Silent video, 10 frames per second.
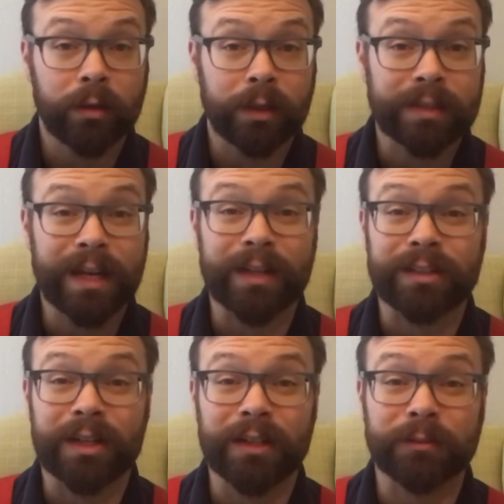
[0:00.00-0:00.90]
It's kind of
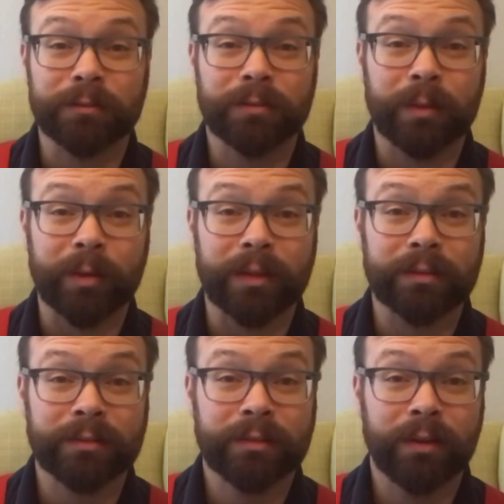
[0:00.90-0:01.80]
tough. I mean,
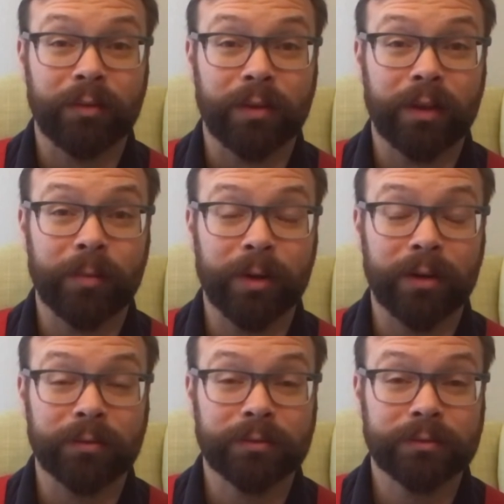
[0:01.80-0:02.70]
if you think
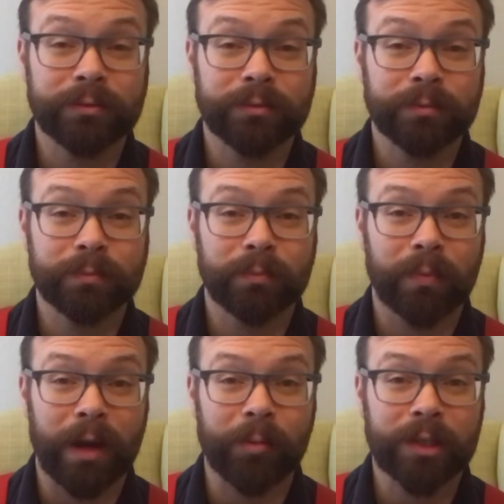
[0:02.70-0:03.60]
about
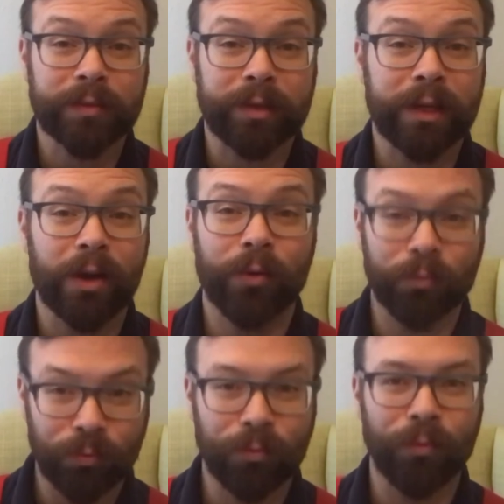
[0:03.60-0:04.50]
how much of an ego
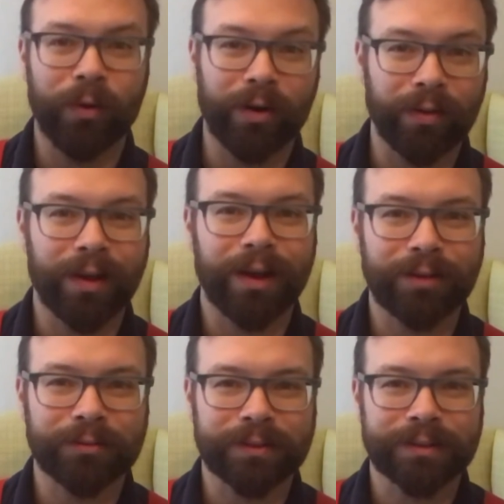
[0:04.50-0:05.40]
we all
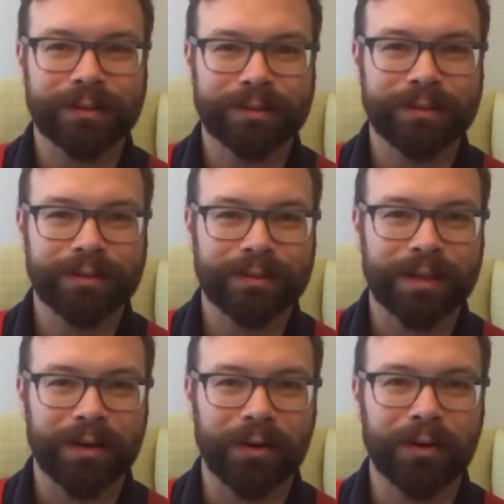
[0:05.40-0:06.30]
have, it's
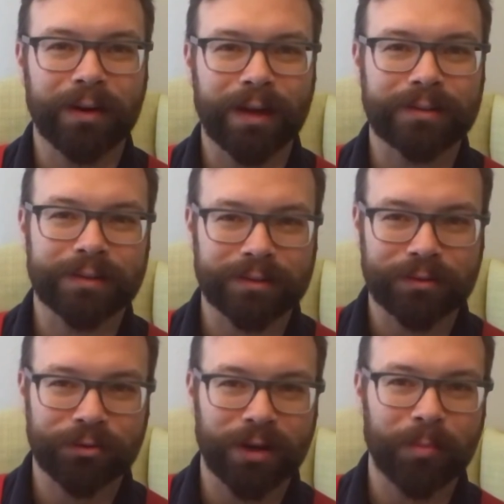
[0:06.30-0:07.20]
kind of hard not to
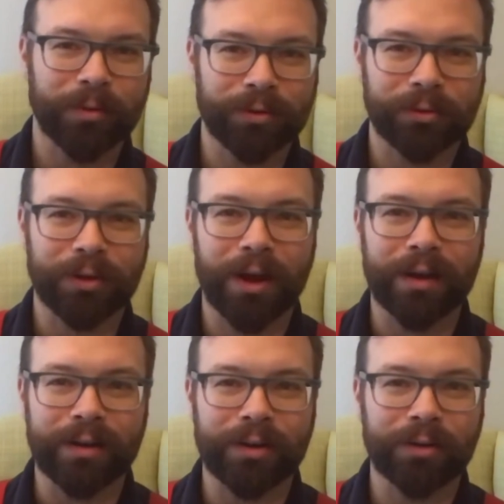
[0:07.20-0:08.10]
drop a little
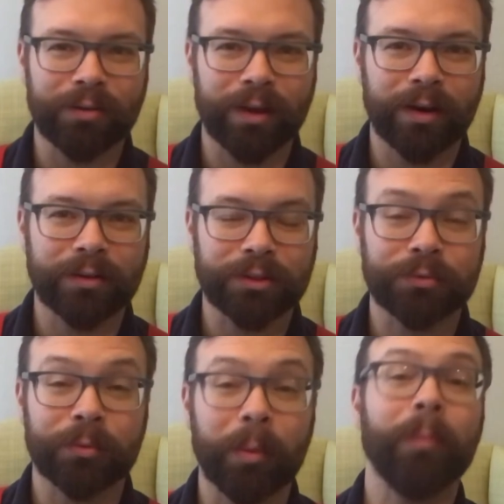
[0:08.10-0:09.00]
nugget here or there and
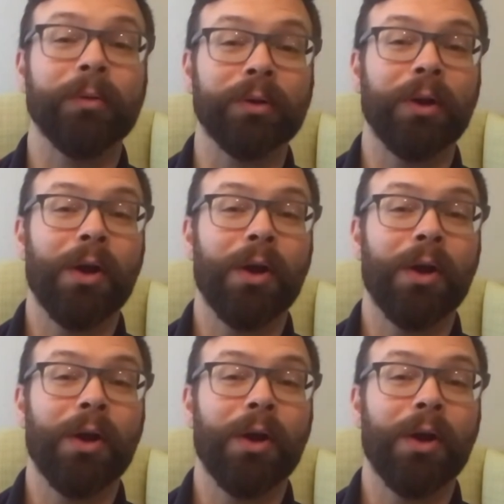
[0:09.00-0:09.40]
just remember